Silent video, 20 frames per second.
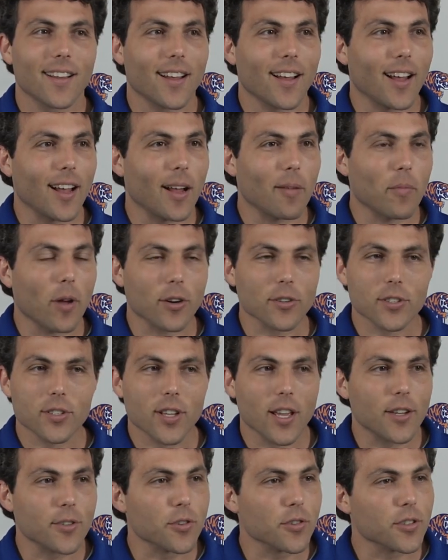Our
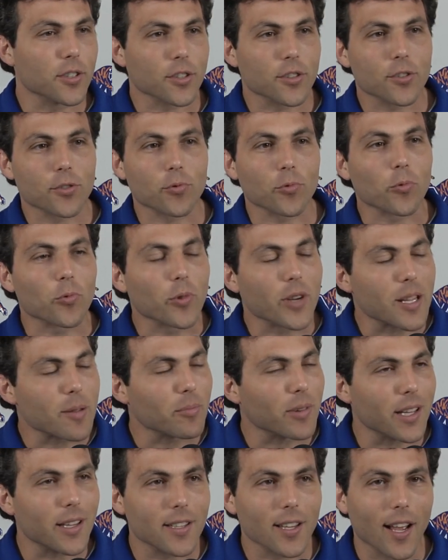schedule is
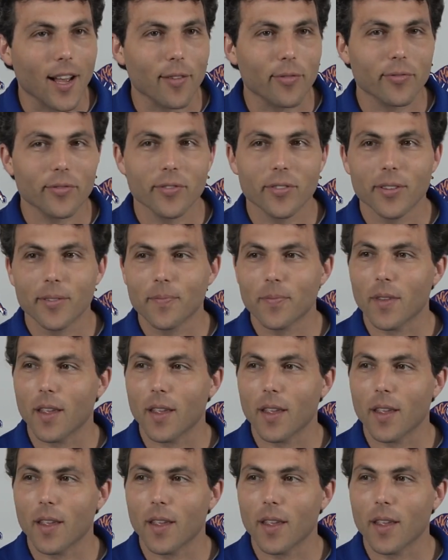extremely tough.